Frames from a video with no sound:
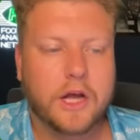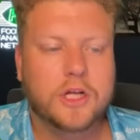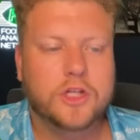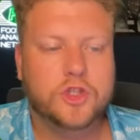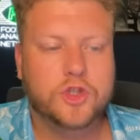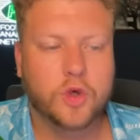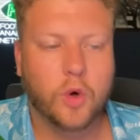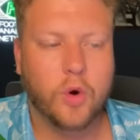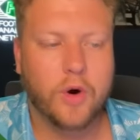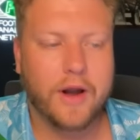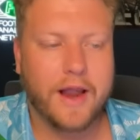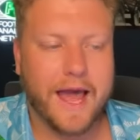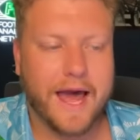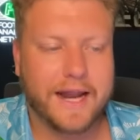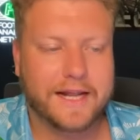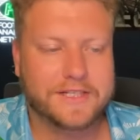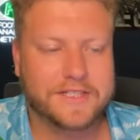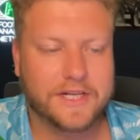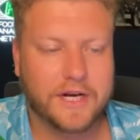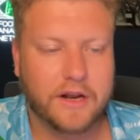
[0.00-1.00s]
Jordan
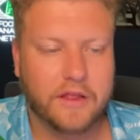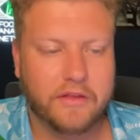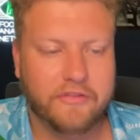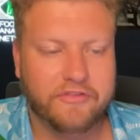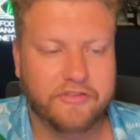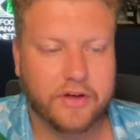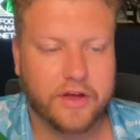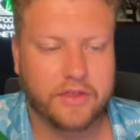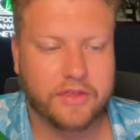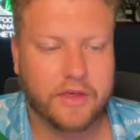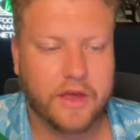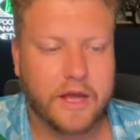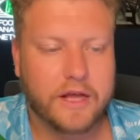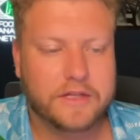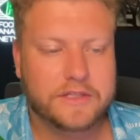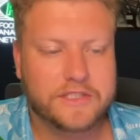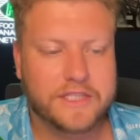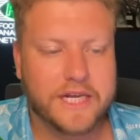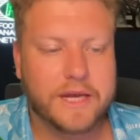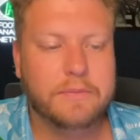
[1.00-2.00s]
Addison in the 5th,
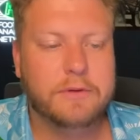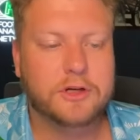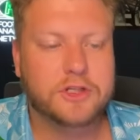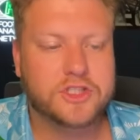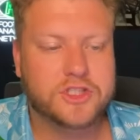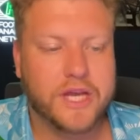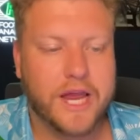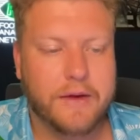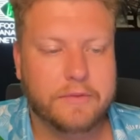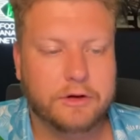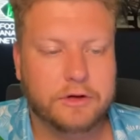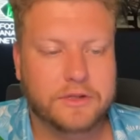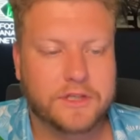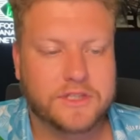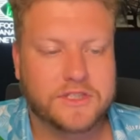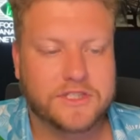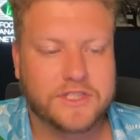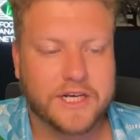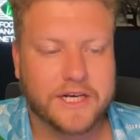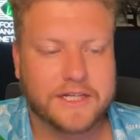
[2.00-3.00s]
Deebo Samuel in the
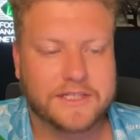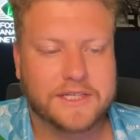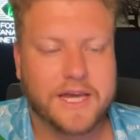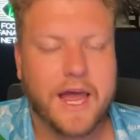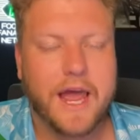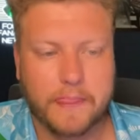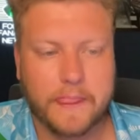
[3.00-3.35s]
6th,